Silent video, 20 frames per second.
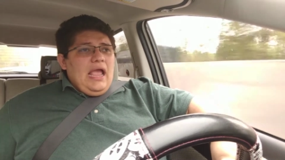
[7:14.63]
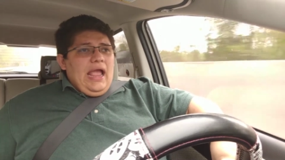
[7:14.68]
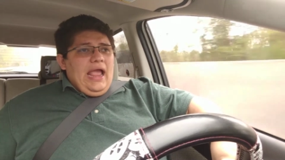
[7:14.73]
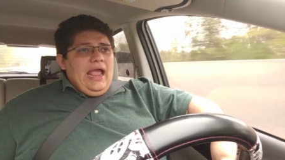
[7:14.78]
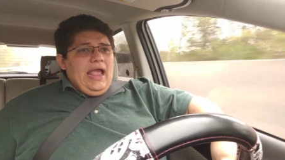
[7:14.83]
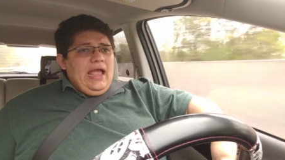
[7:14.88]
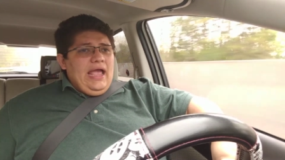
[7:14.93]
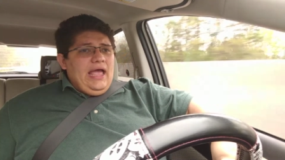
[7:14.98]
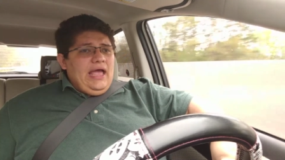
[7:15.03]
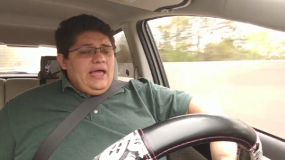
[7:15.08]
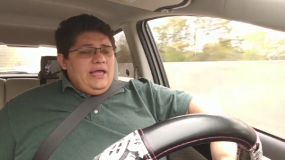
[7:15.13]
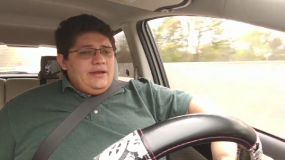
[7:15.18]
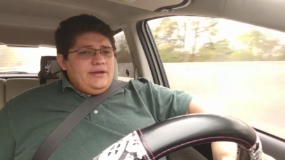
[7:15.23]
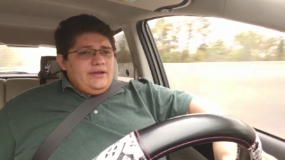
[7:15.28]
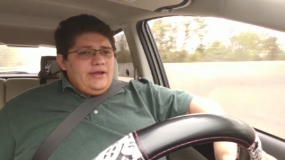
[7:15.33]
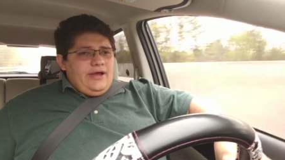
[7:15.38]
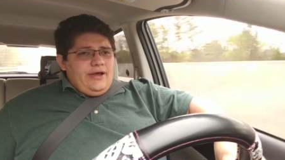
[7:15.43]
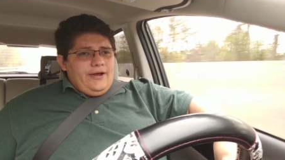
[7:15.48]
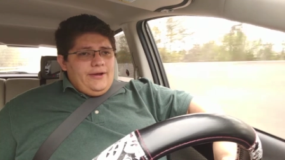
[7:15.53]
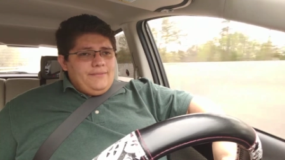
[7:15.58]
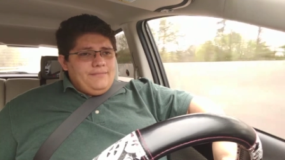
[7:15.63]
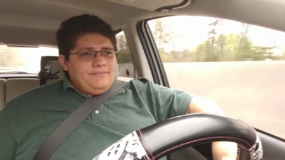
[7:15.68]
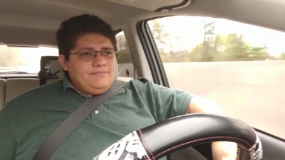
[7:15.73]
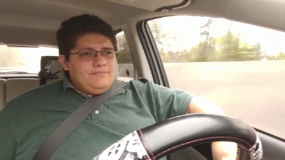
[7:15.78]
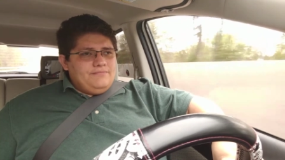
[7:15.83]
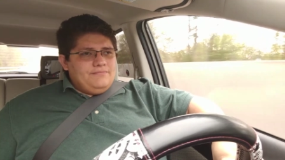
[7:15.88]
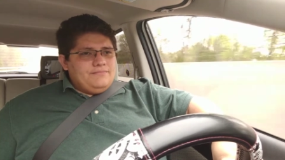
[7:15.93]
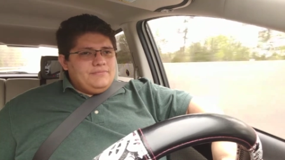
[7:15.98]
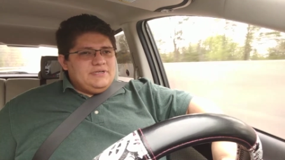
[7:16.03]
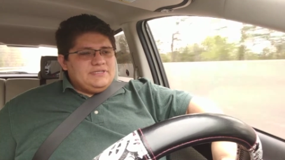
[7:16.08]
And
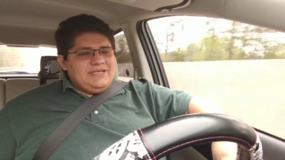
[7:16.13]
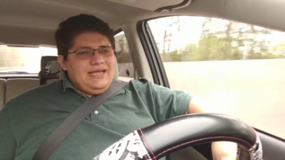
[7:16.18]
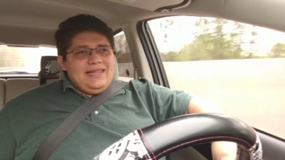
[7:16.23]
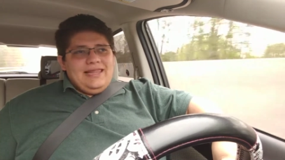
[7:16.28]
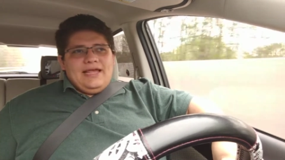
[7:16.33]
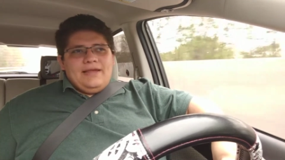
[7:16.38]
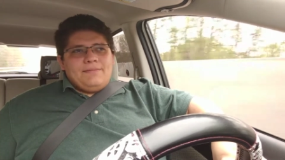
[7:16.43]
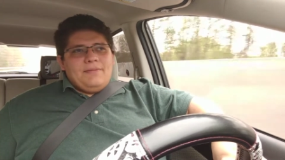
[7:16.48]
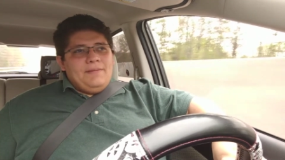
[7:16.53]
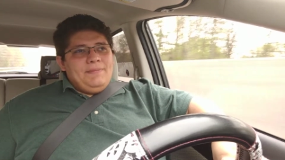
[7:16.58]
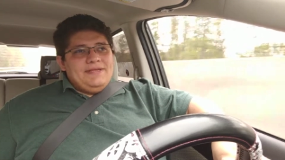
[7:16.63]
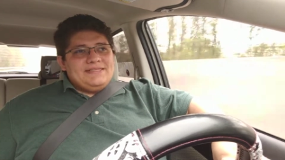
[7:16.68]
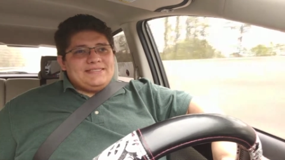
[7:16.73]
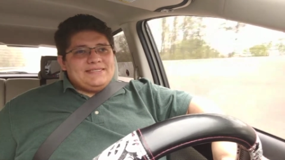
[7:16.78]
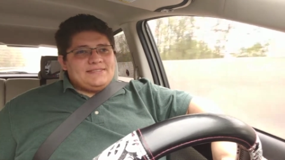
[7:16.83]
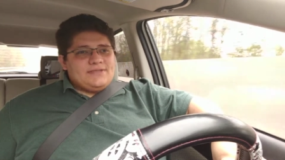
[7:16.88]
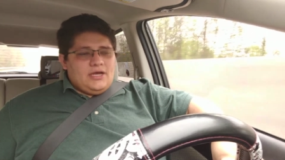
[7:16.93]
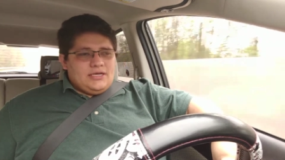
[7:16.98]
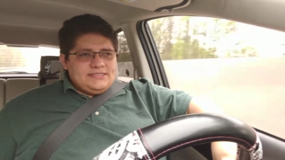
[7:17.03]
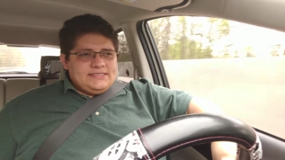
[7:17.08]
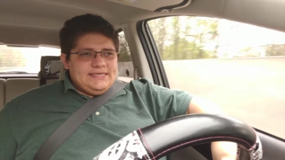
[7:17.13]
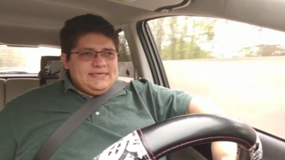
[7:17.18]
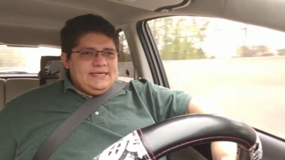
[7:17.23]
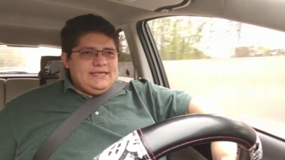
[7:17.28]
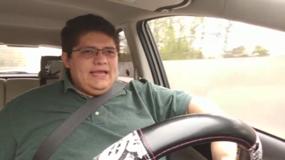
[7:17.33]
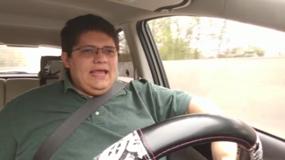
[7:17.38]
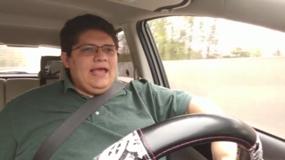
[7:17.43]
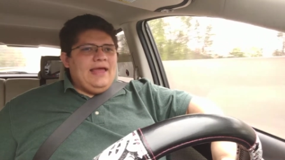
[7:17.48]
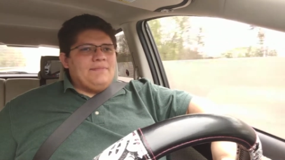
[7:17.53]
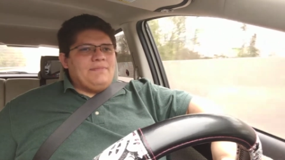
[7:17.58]
because I like my pizza saucy
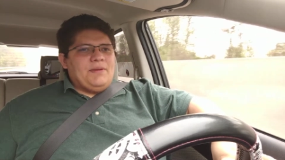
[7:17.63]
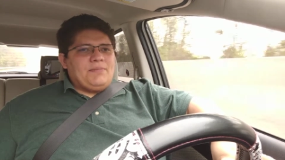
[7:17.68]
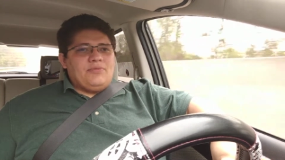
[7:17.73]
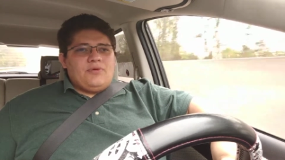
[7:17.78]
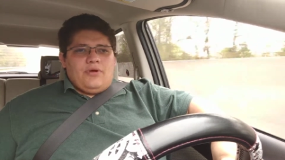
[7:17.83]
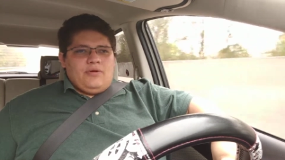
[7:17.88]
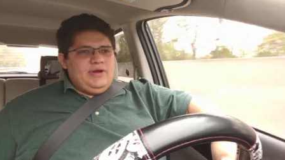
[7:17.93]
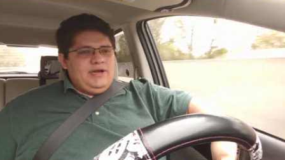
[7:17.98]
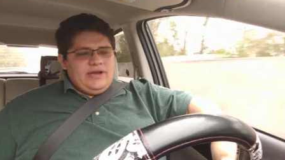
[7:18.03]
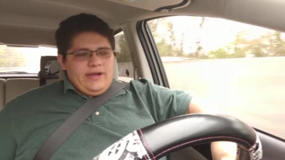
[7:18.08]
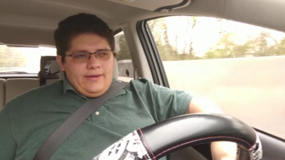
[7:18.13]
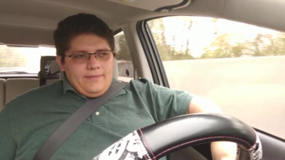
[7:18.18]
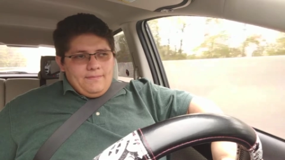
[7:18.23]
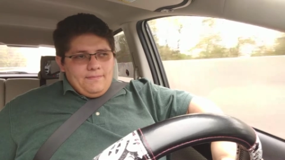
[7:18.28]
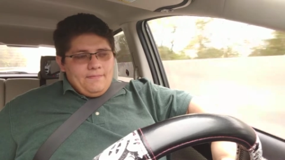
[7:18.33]
and pepperoni dough.